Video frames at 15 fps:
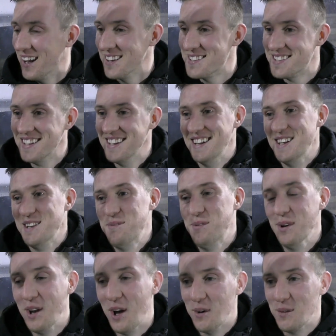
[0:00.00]
lads,
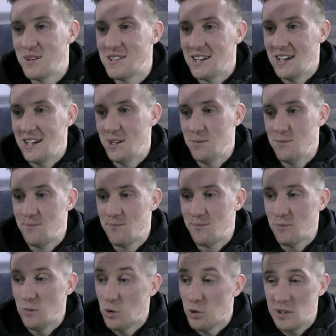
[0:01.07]
but no, it's um,
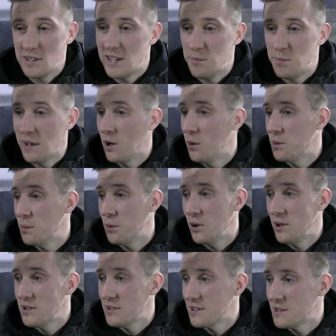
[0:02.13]
we just need to keep picking up the
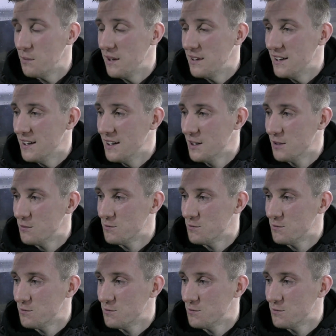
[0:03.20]
points. That's the main thing.